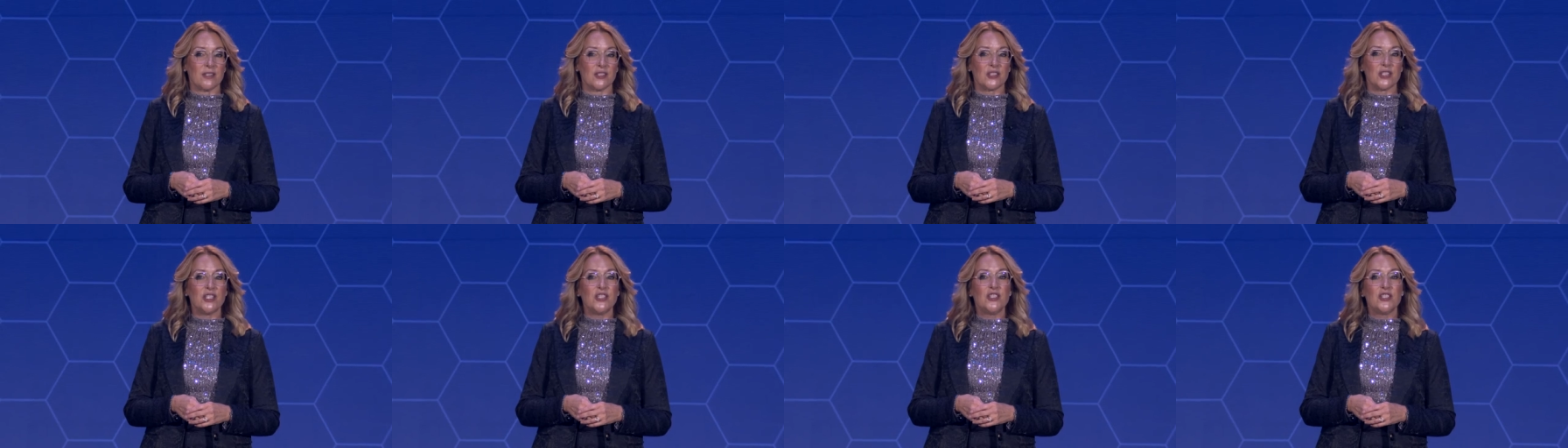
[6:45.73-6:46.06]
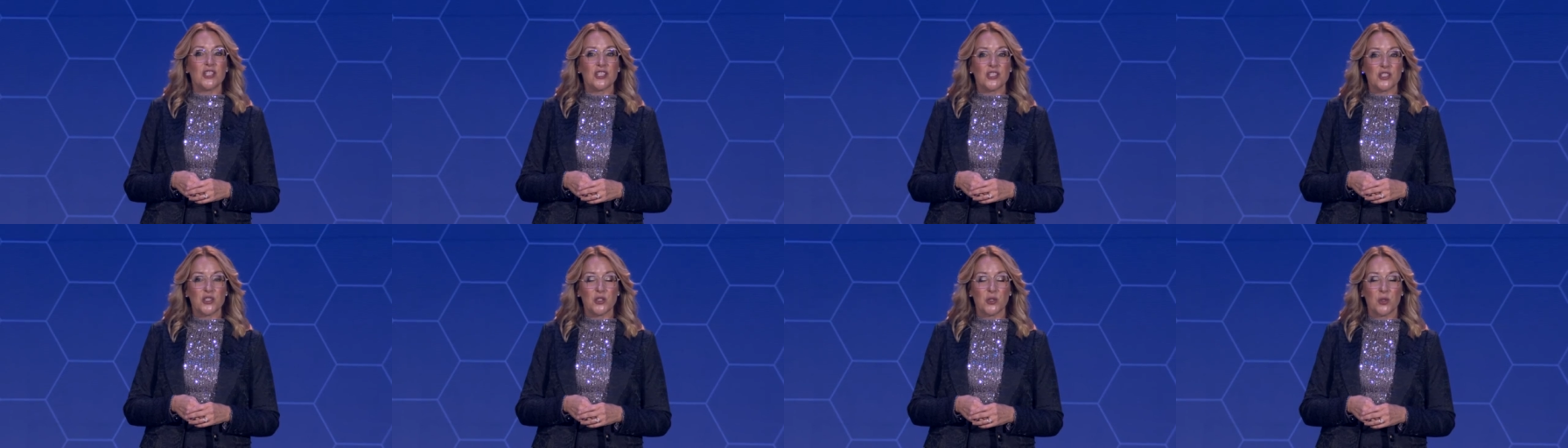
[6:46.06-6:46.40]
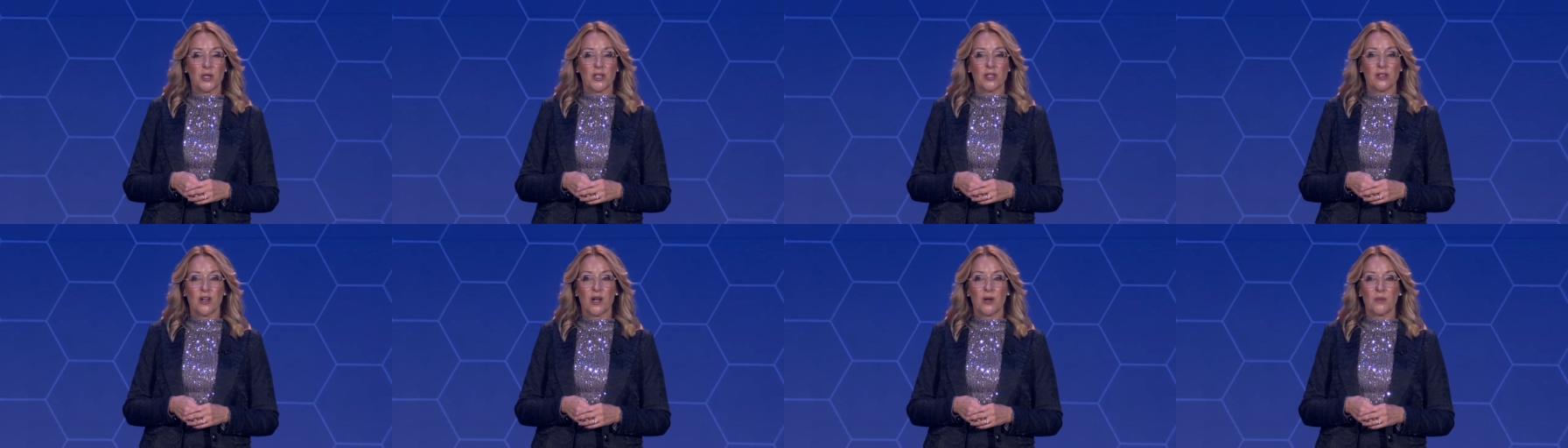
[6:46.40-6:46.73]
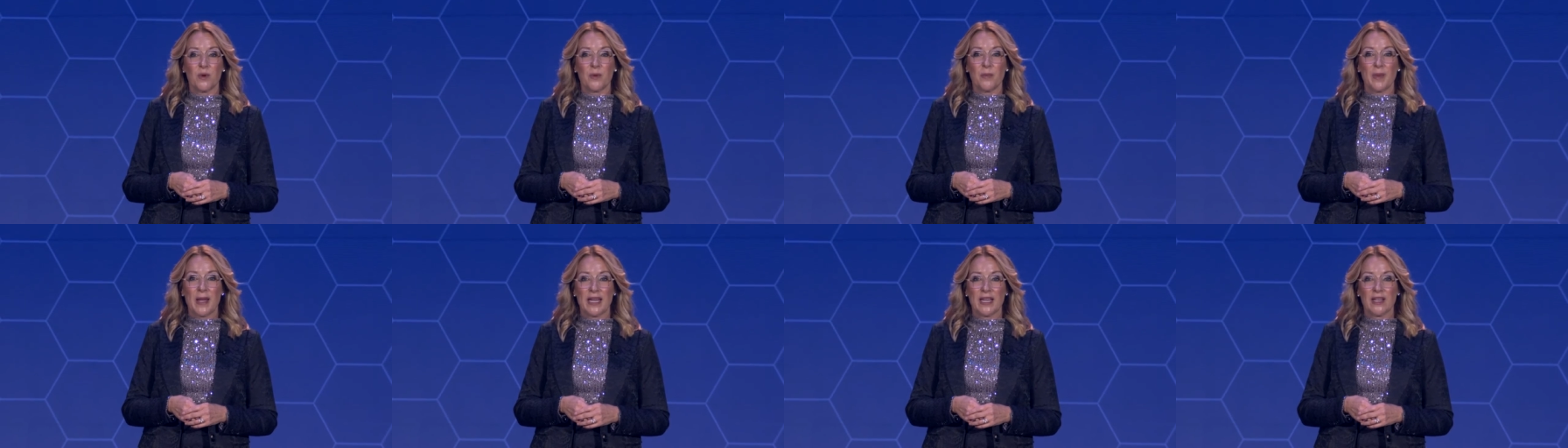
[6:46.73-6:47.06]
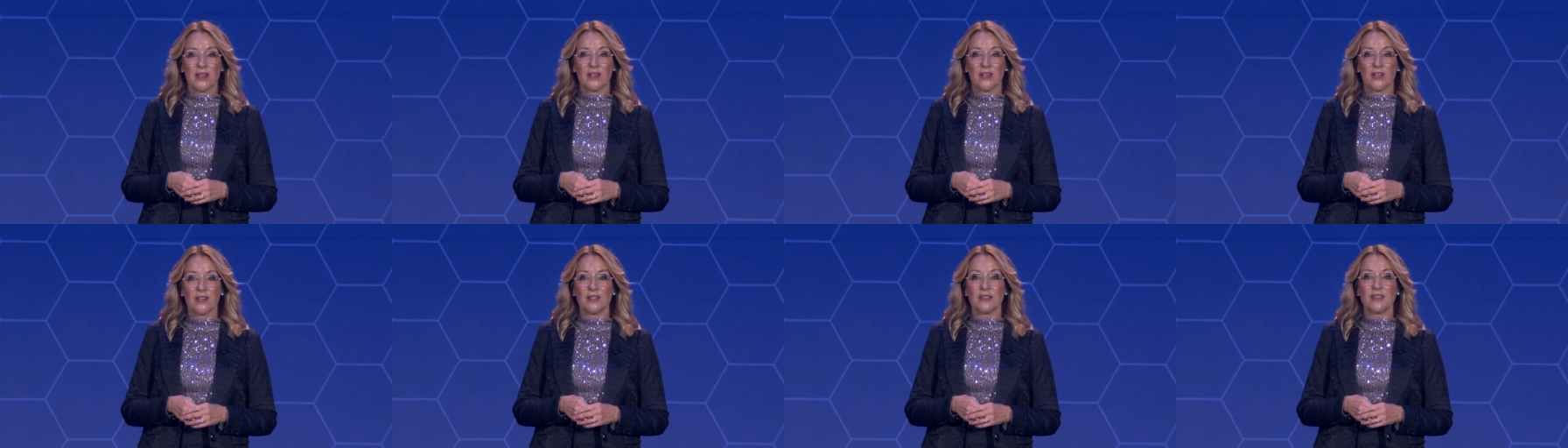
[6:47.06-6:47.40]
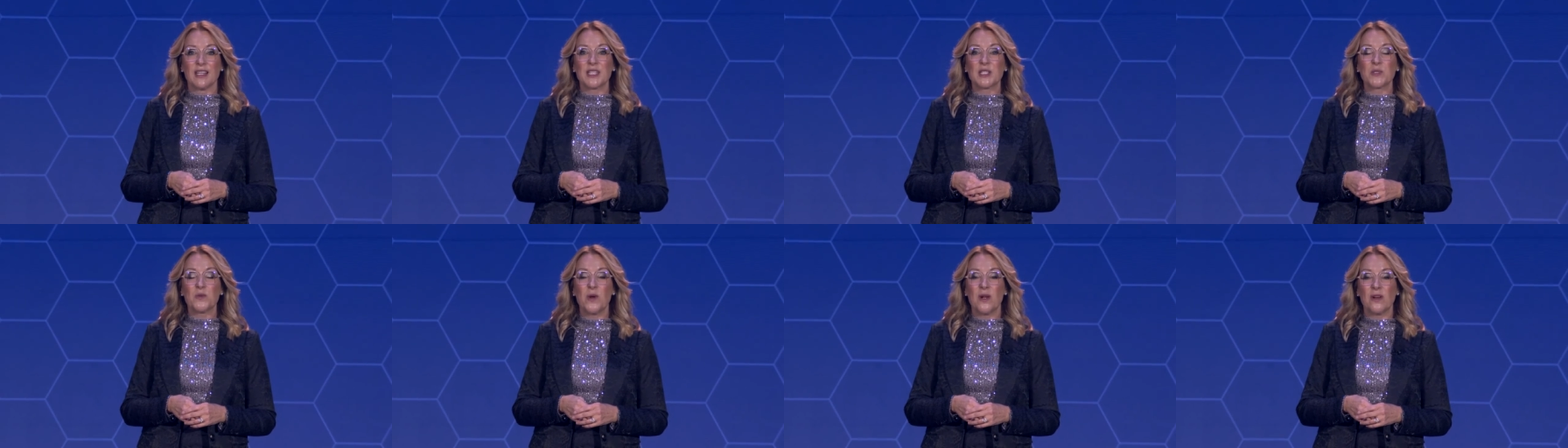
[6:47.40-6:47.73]
She just joined Coldwell Banker.
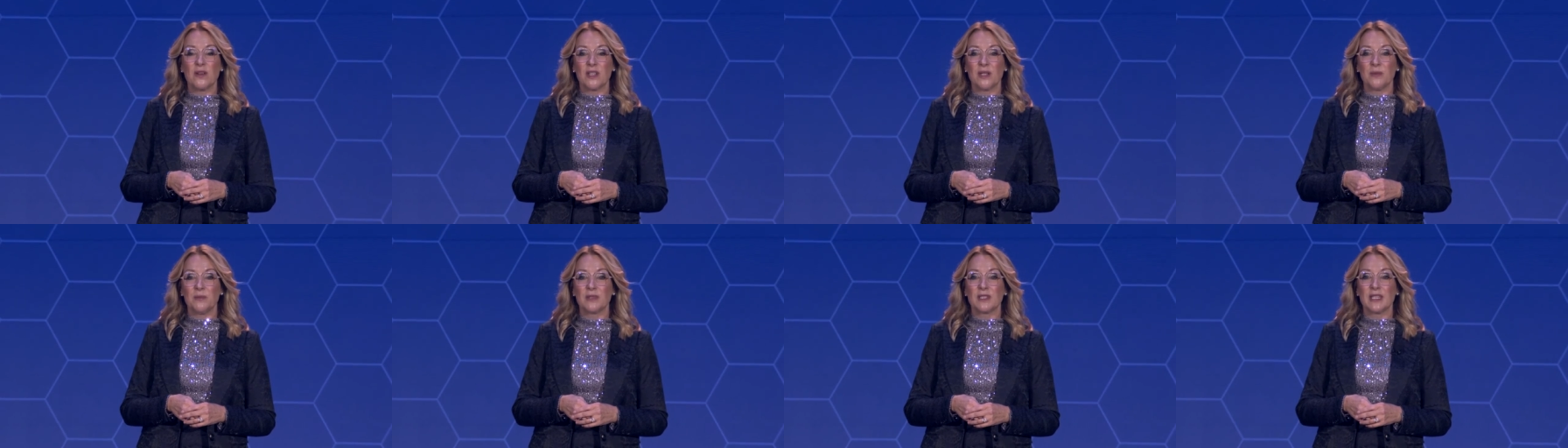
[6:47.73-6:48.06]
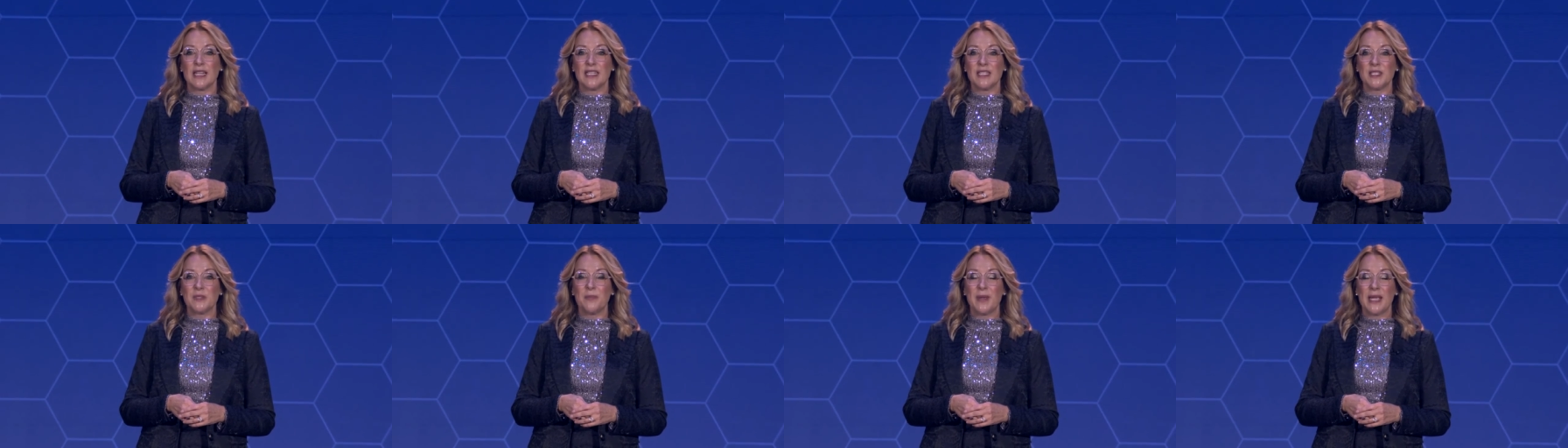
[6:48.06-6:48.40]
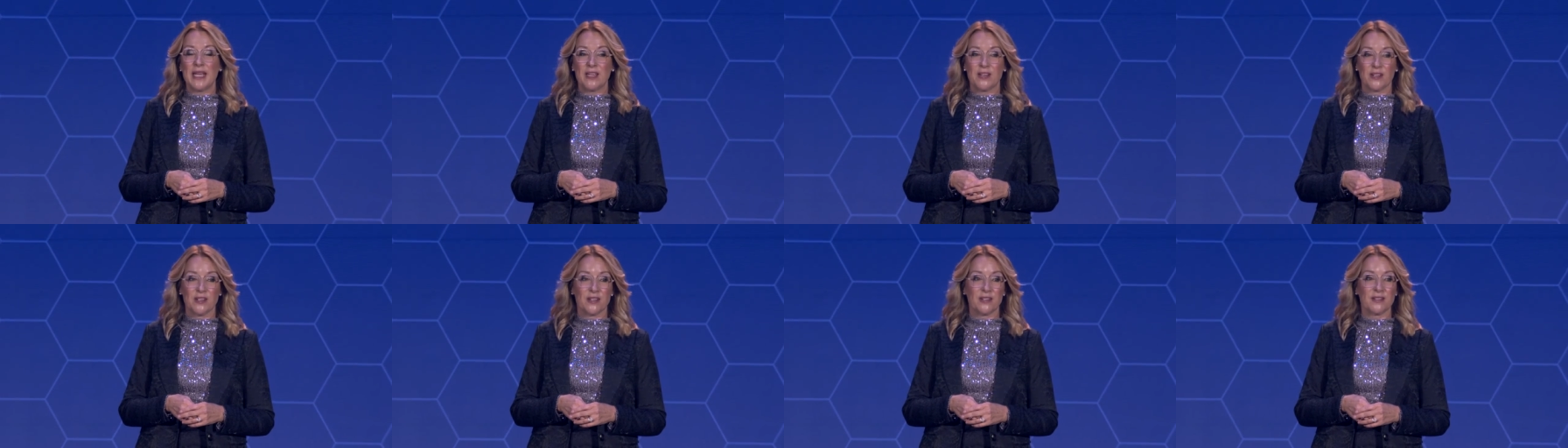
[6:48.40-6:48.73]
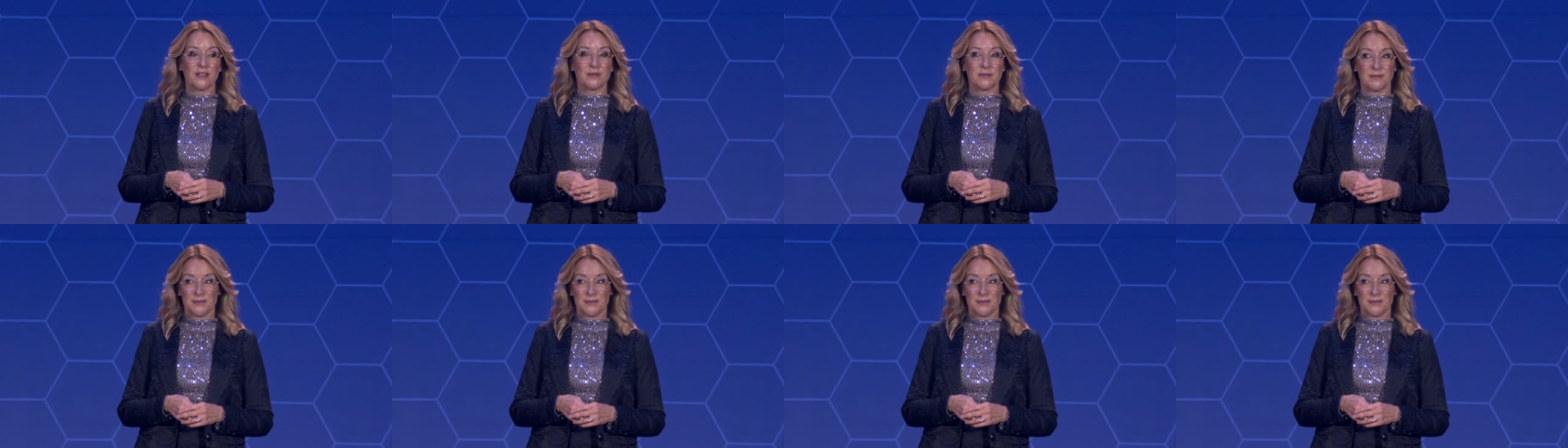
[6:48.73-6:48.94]
Let's welcome Glenda Baker.